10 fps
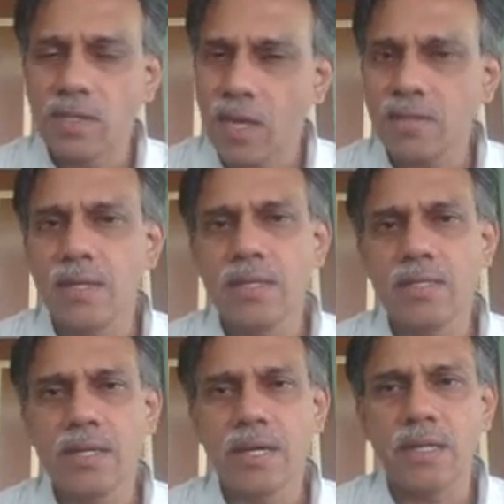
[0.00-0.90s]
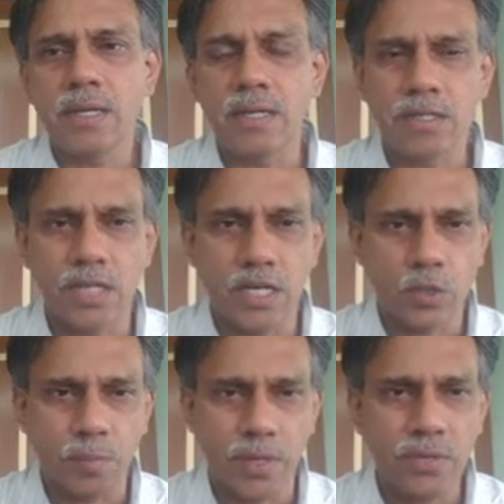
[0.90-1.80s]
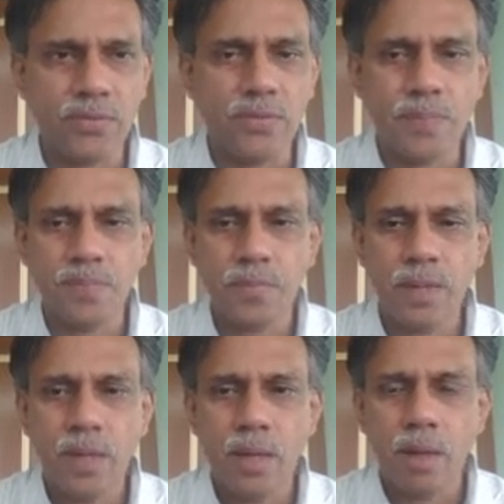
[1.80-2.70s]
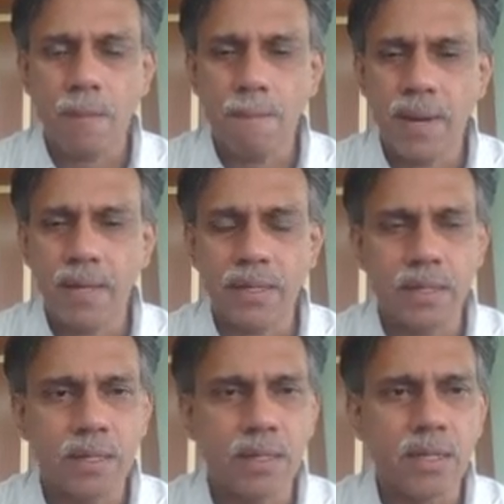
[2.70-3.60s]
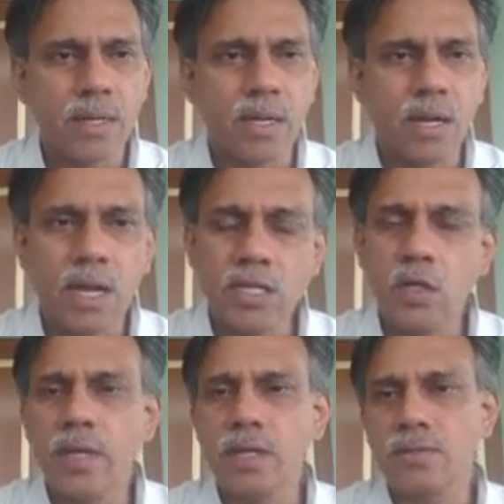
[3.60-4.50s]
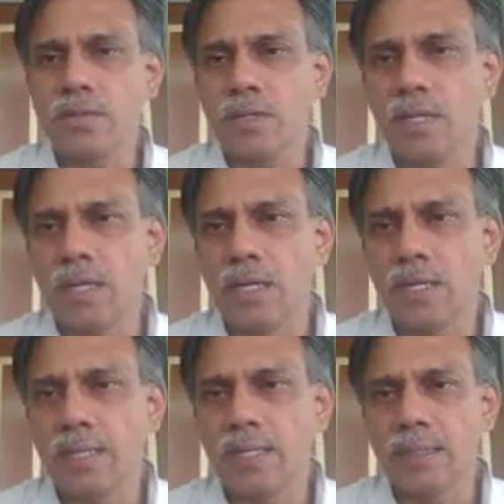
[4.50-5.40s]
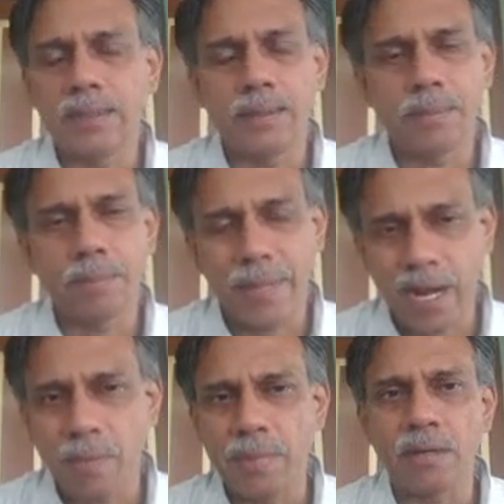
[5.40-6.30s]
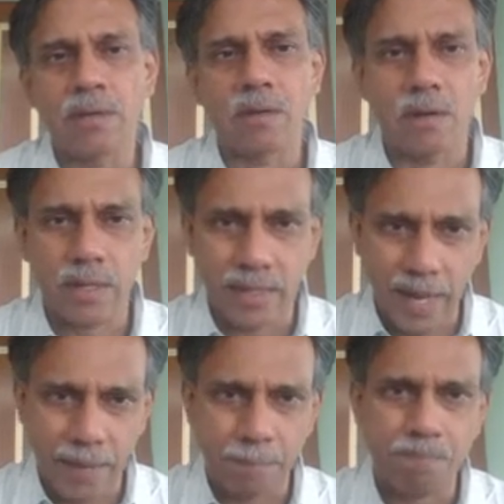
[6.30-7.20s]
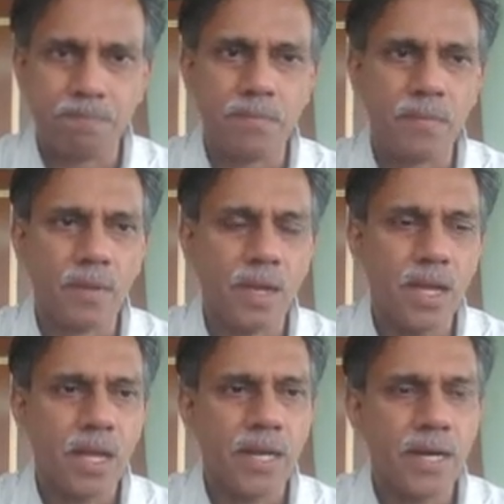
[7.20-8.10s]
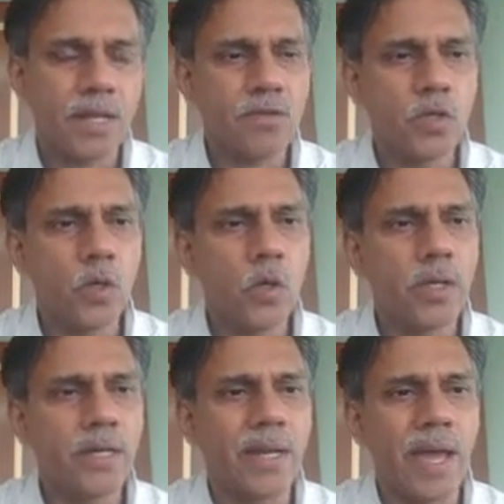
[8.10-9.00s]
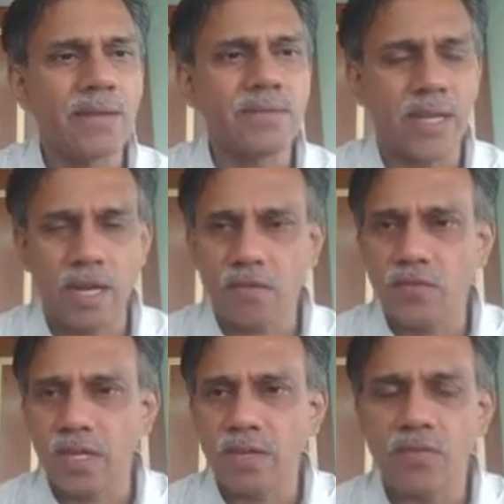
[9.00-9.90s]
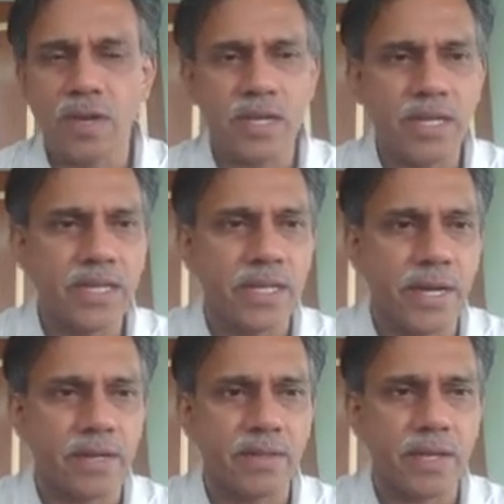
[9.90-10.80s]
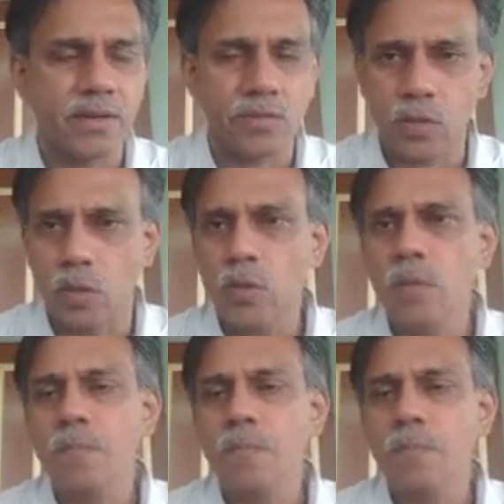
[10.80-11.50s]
a discrete state space but continuous parameter or time. Let us denote it as n of t for t greater than 0.